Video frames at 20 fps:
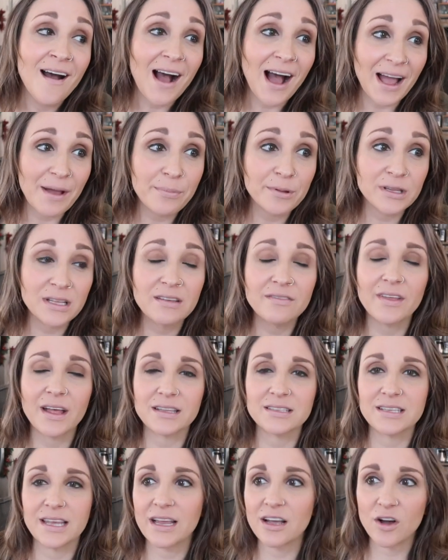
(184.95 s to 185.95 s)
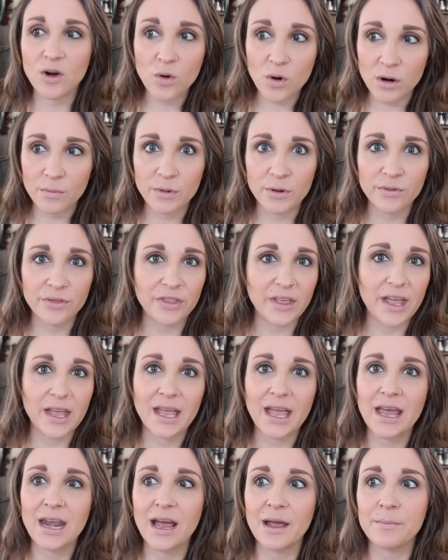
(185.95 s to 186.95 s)
I believe that's like a hormone
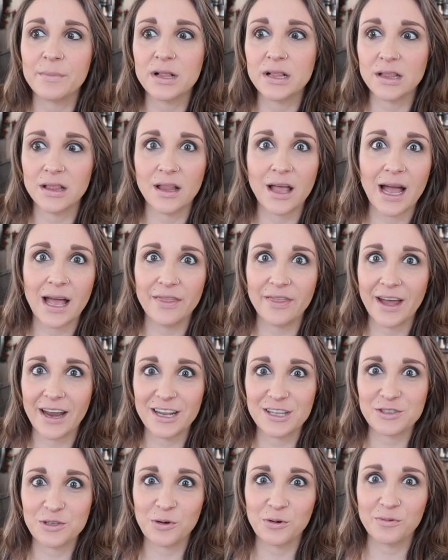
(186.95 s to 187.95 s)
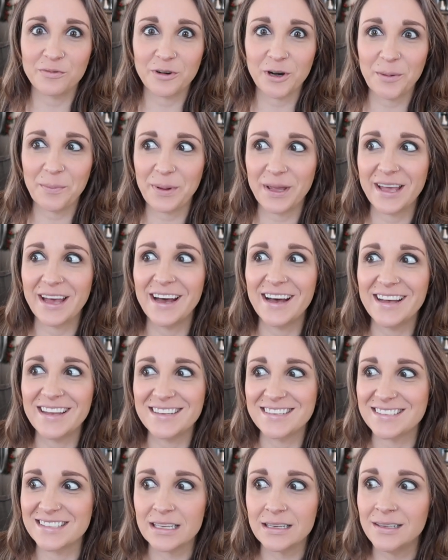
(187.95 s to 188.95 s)
thing, and I'm glad that is over,
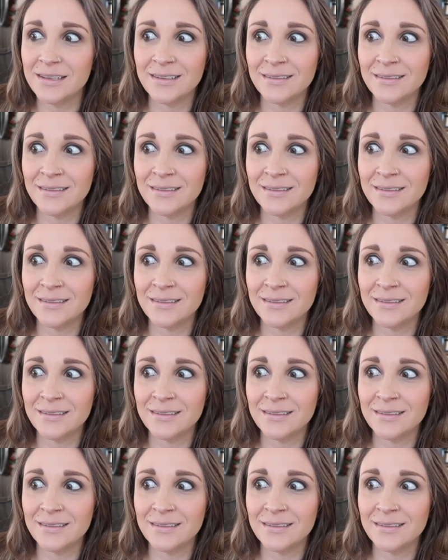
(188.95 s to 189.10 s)
because